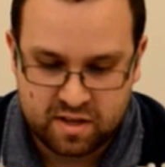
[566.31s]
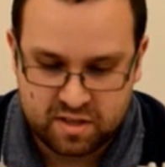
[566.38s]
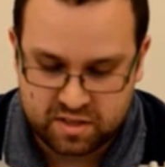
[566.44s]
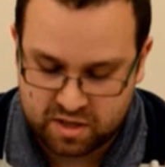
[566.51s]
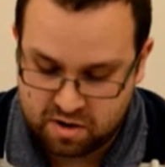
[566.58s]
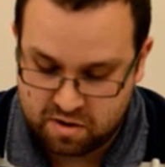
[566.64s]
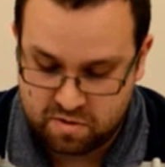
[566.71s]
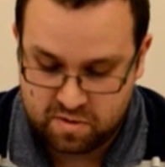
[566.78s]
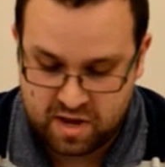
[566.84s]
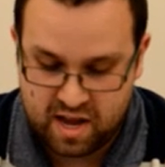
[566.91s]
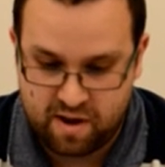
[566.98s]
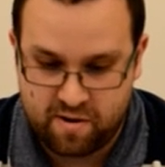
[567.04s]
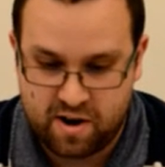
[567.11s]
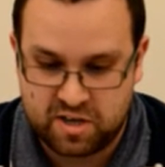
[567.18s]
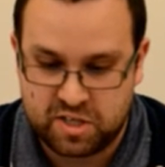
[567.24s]
So
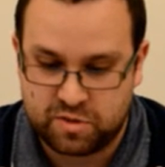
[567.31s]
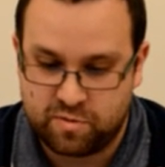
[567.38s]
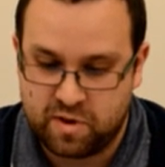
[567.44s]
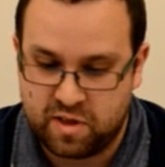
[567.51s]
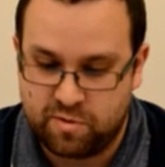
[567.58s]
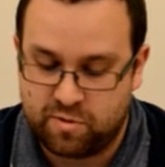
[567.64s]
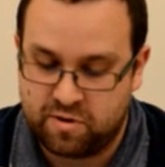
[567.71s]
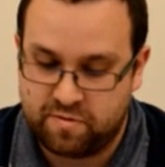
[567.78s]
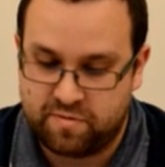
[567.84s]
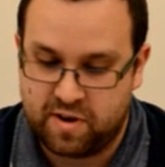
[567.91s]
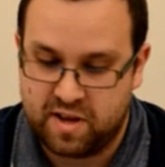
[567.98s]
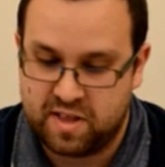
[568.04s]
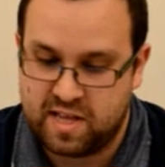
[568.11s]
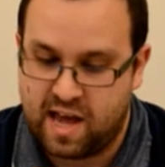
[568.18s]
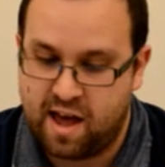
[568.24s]
here I just really want to
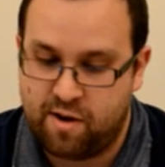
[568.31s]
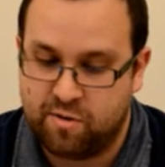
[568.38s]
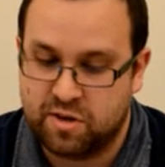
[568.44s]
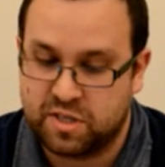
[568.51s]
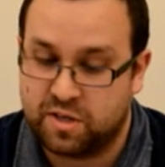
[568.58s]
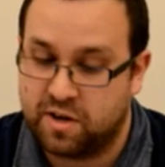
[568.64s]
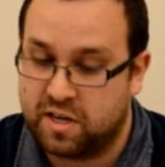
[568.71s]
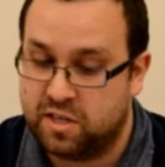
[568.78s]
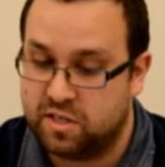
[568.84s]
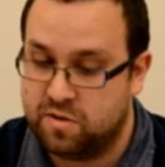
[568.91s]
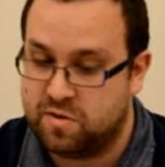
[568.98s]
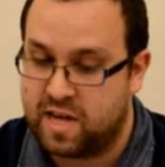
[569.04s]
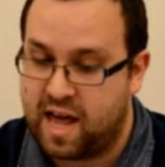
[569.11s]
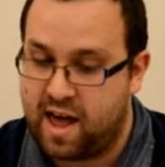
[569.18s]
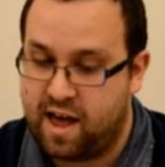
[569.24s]
find the hour. So I could
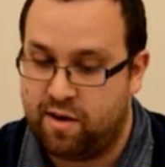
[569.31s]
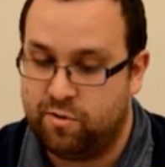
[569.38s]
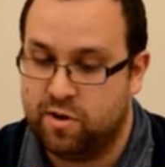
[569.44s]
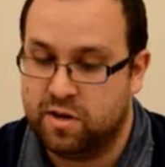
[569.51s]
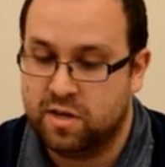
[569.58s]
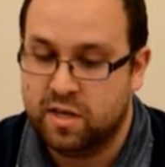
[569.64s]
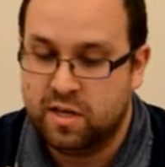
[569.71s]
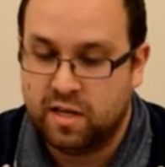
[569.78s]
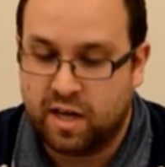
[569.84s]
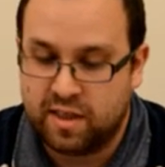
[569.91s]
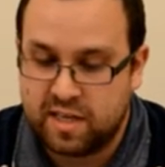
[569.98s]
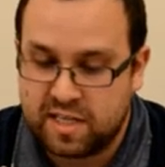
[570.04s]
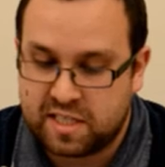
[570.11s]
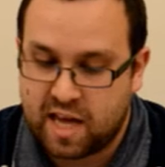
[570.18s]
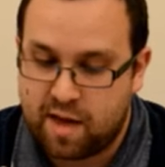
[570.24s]
do get hour. And
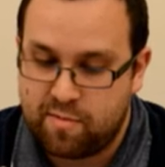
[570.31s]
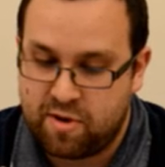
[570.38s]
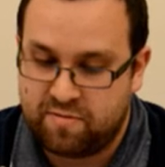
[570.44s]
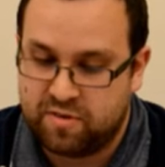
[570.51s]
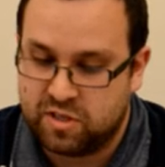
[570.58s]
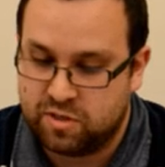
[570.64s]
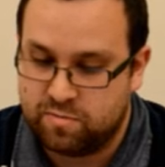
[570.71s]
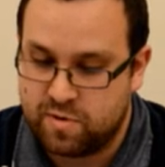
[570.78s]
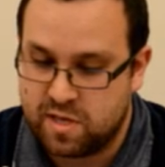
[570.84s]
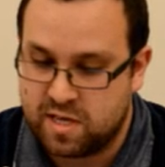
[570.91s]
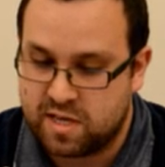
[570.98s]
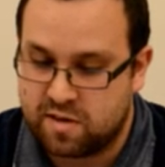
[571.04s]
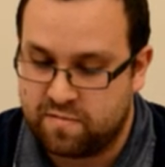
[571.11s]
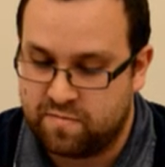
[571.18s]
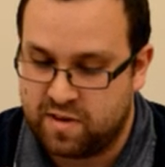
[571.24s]
these get methods are really
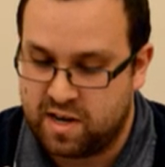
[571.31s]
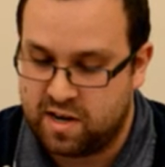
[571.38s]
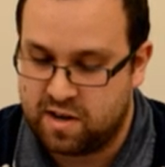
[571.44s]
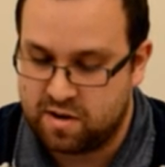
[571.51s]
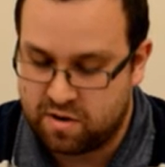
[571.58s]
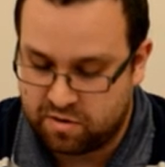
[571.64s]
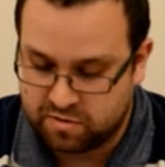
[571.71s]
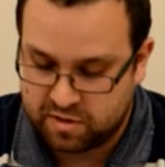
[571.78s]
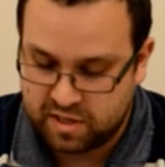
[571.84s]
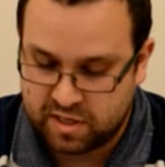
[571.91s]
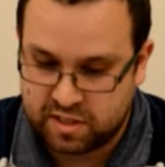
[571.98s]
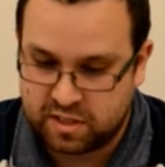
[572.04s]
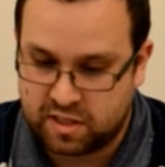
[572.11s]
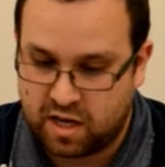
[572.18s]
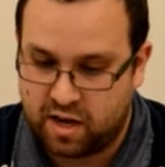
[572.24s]
convenient on
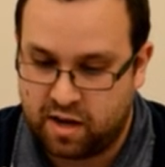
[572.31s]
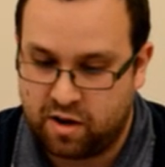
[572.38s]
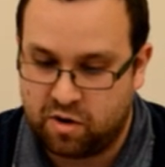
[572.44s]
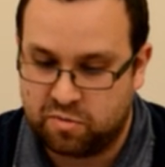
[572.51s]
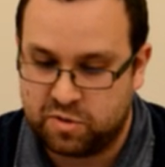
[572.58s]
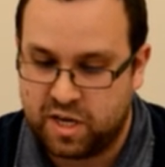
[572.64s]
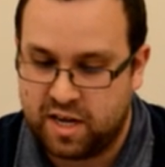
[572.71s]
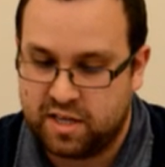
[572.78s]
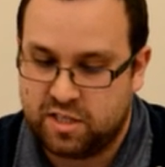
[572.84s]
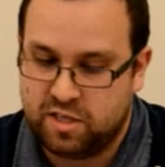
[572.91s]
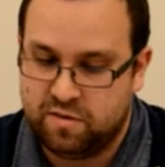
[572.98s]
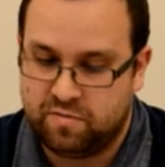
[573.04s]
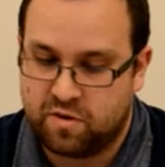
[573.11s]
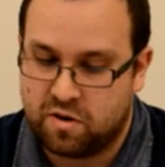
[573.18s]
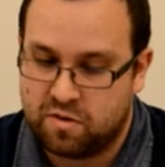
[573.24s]
these uh, objects.
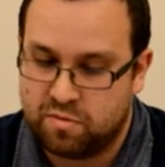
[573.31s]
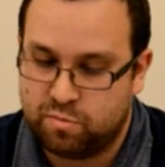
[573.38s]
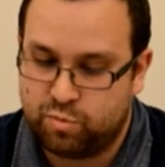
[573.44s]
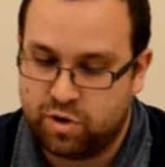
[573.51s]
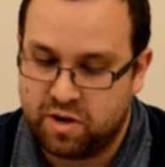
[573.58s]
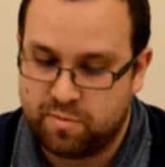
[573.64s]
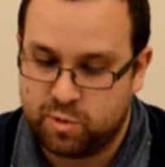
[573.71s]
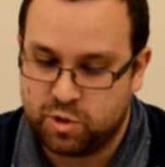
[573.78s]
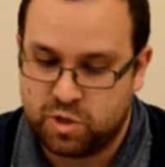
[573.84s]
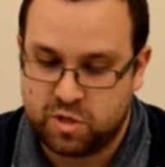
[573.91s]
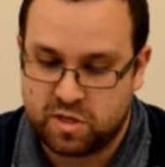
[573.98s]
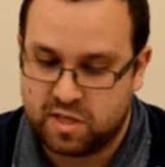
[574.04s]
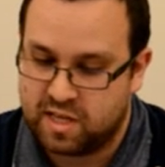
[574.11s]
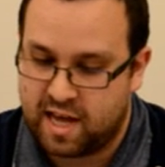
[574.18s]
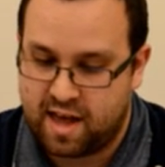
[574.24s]
You've got pretty much, you
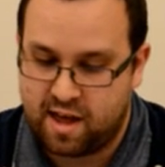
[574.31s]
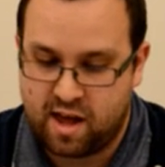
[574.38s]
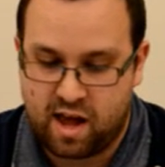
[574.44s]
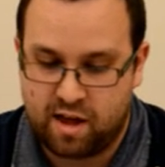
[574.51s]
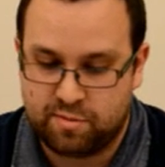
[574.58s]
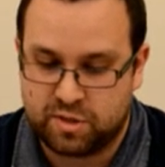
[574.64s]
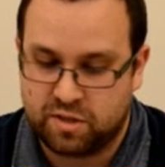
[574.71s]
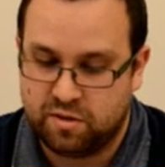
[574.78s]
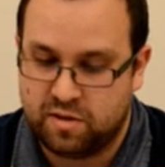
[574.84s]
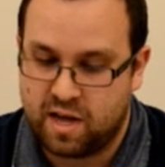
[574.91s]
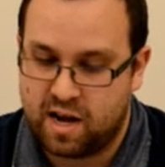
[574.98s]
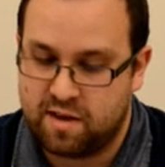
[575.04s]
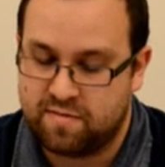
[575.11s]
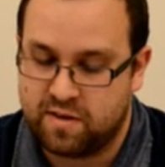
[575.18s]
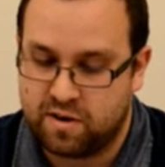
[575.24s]
can get absolutely
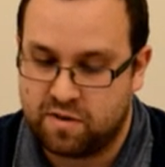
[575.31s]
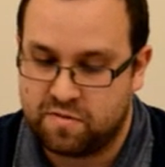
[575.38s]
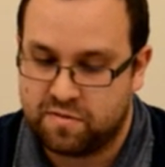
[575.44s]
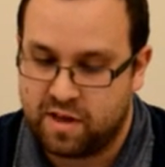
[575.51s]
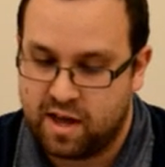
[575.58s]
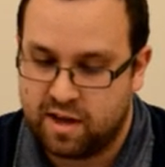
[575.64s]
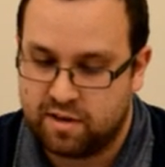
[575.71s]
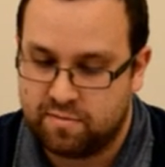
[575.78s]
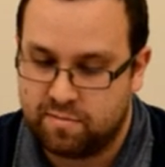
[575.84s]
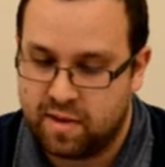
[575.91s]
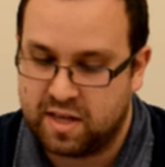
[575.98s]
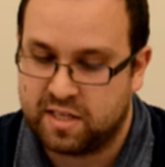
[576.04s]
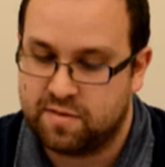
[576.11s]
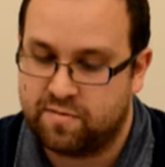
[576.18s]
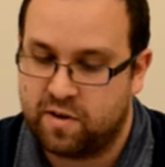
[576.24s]
anything off there. It
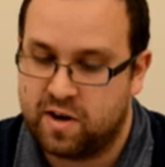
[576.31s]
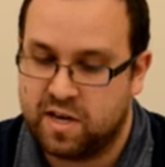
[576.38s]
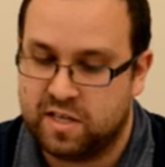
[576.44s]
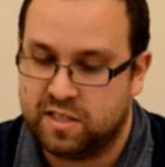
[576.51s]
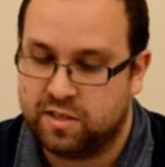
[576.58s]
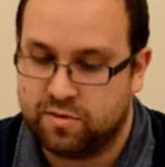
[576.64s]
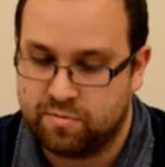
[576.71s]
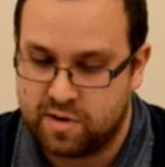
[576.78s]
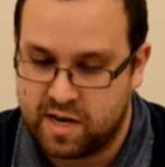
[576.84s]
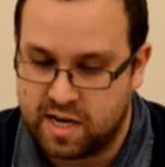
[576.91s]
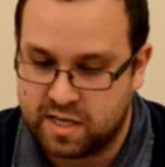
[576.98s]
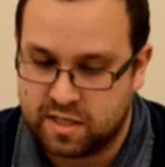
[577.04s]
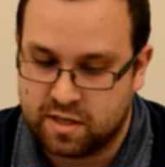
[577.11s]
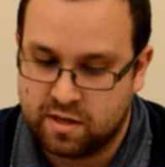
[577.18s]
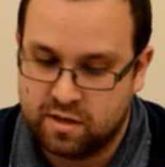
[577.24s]
makes it very easy to
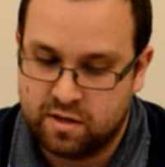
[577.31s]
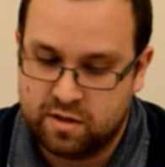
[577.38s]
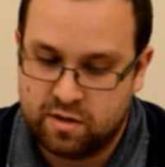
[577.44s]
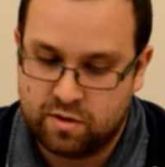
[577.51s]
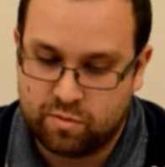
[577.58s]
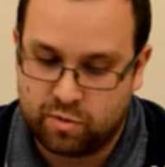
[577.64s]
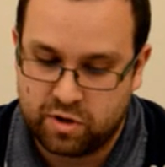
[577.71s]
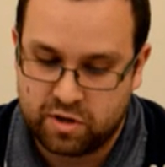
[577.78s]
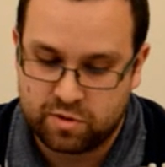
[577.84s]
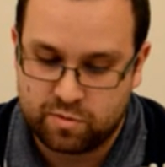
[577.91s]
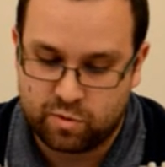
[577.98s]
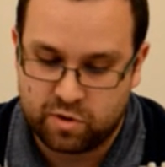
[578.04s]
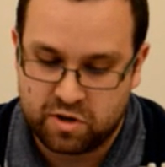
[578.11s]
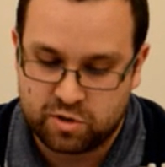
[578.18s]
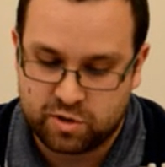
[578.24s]
read what you're,
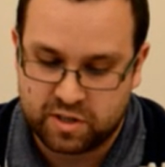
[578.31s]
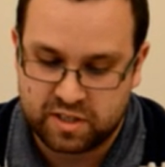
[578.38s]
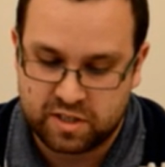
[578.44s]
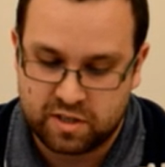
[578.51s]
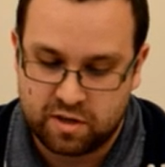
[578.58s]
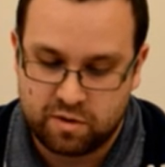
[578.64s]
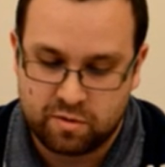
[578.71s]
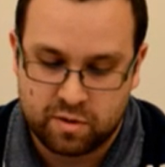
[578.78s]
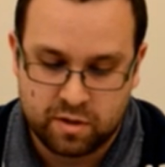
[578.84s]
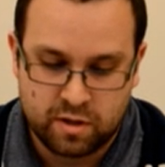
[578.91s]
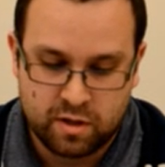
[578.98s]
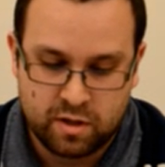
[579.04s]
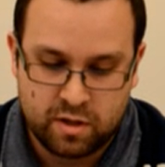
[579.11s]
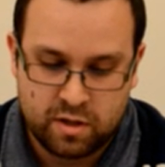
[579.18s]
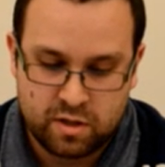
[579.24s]
what you're trying to do.
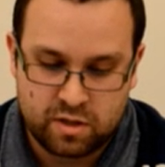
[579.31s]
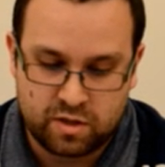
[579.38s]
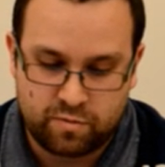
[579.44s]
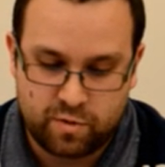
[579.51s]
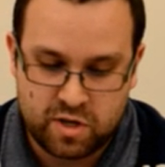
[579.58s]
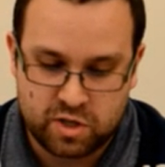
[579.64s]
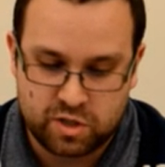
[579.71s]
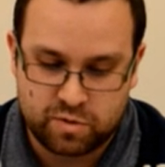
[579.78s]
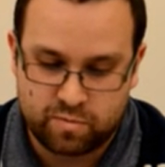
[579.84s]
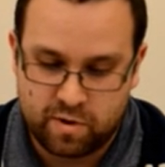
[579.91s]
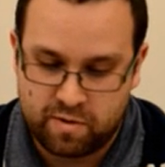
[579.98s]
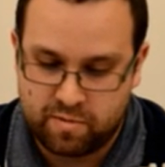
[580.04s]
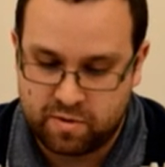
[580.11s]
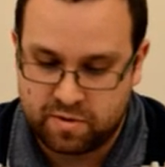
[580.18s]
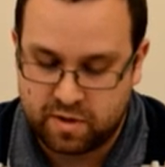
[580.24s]
So if we just
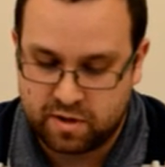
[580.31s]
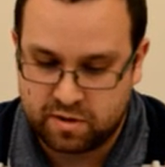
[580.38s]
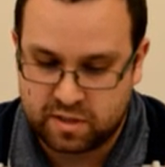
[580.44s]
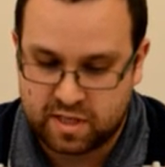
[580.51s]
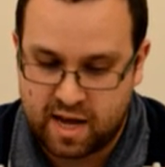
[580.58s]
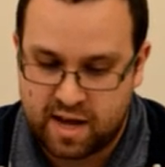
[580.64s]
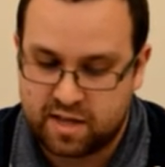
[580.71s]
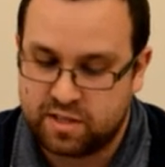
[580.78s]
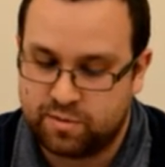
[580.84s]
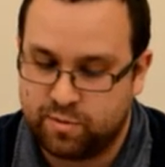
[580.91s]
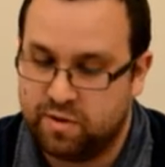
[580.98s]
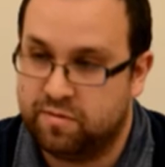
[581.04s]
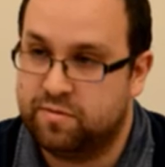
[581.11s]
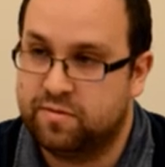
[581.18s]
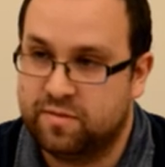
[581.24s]
rerun those tests
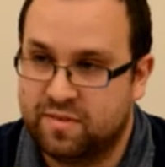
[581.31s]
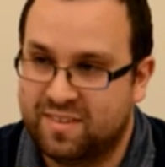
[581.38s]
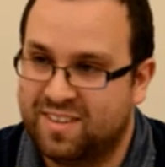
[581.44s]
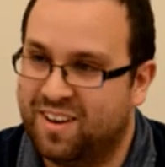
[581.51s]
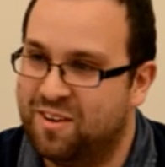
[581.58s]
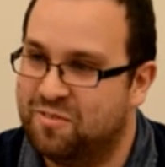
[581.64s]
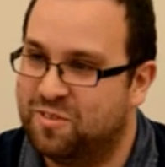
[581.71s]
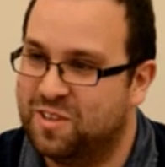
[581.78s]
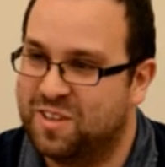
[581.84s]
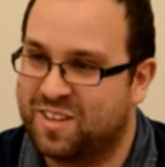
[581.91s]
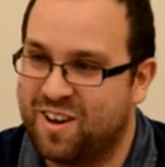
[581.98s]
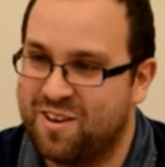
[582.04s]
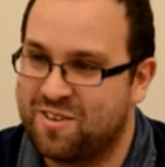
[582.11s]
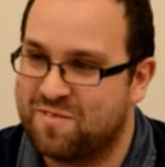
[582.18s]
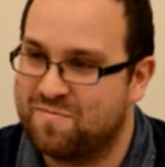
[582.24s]
with hopefully the
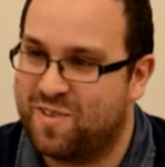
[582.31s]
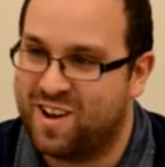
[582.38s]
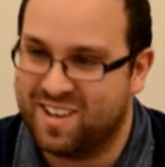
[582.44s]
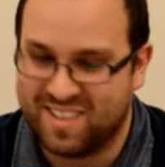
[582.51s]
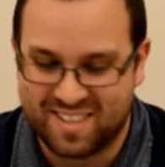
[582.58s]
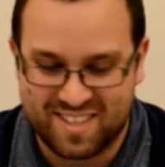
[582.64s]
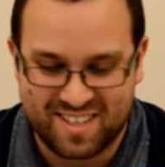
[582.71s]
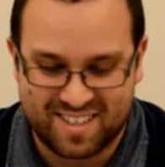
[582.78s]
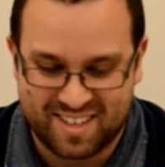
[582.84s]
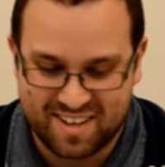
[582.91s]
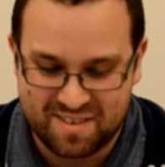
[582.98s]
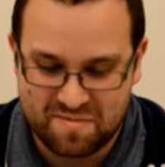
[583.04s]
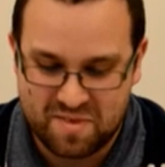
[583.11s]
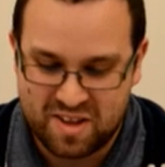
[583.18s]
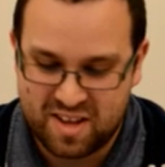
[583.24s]
code compiling this
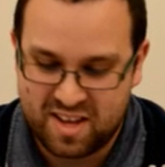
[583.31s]
time,